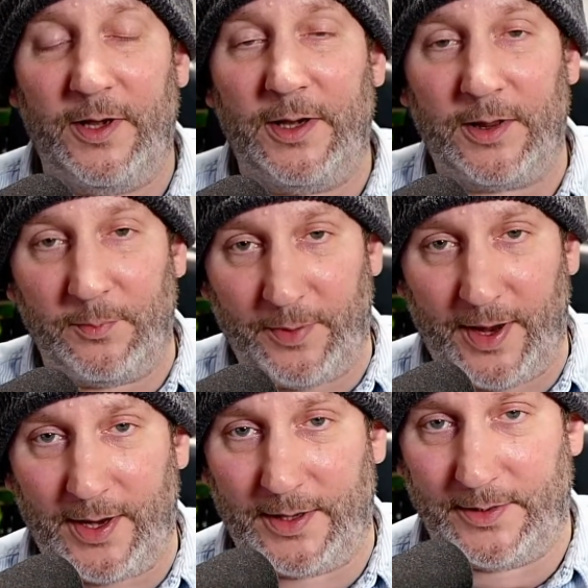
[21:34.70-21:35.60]
the
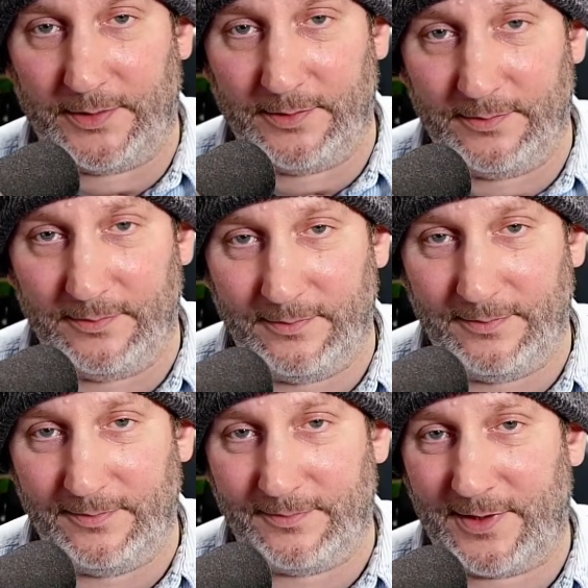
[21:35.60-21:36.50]
pain,
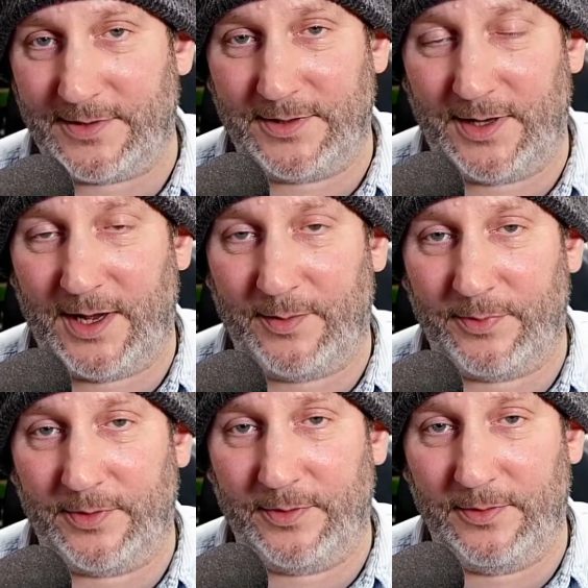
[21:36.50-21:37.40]
that's going to
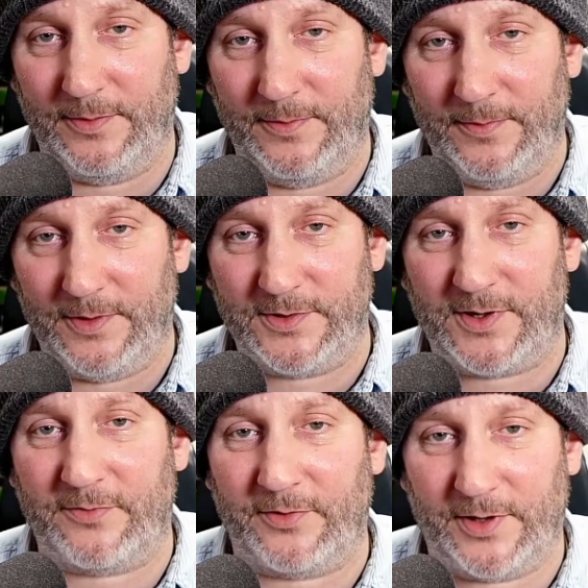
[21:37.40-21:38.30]
happen.
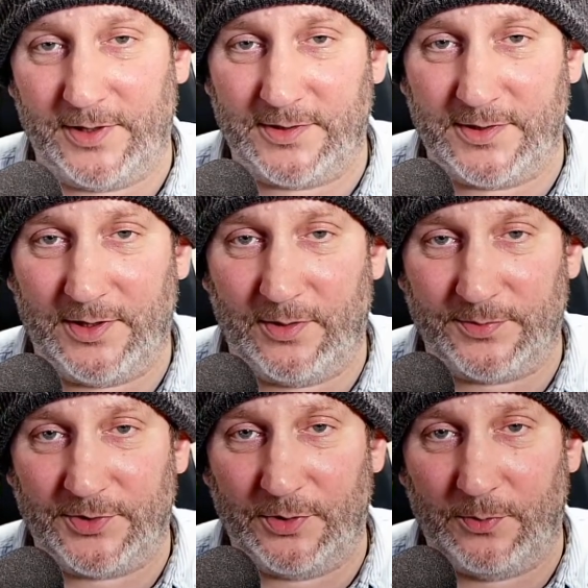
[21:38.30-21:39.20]
Suffering is the
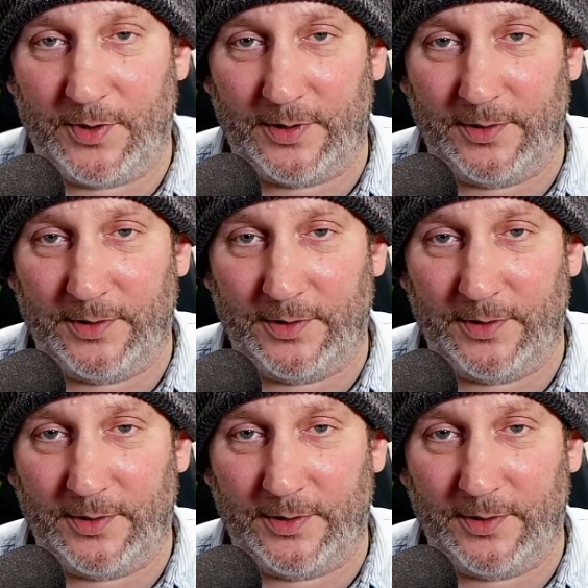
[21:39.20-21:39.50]
optional one.